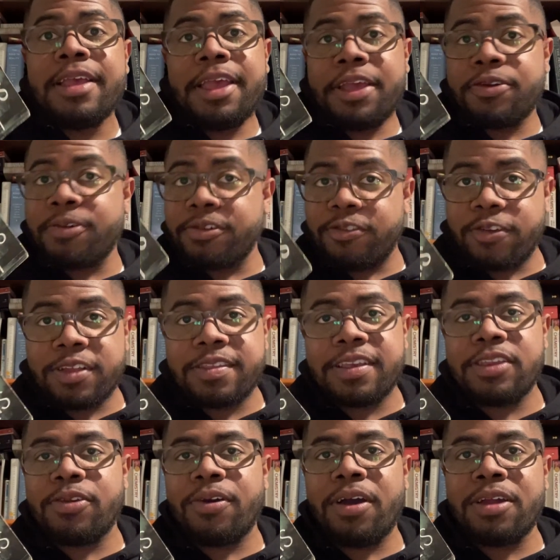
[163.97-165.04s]
in order to
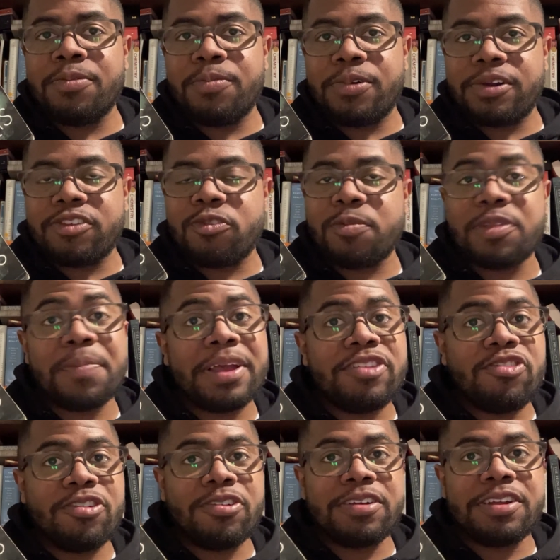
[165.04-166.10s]
continue onwards with my
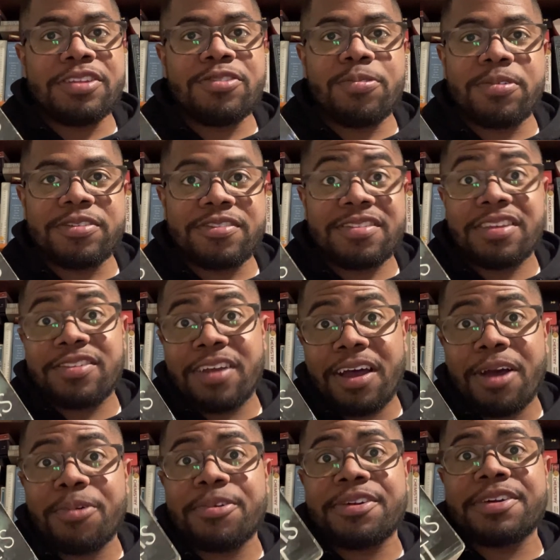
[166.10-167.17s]
journey towards the
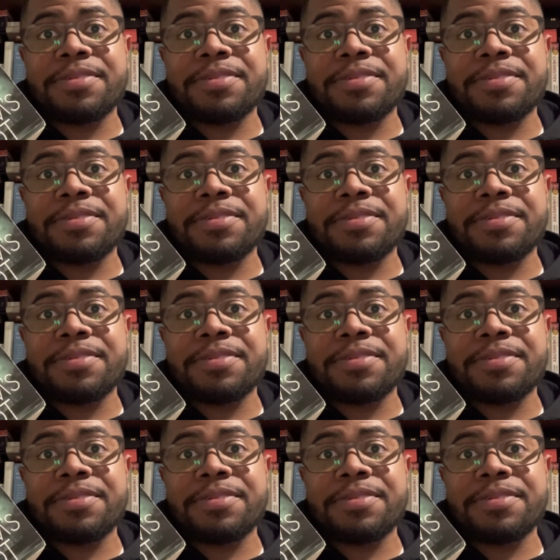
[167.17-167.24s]
Tower.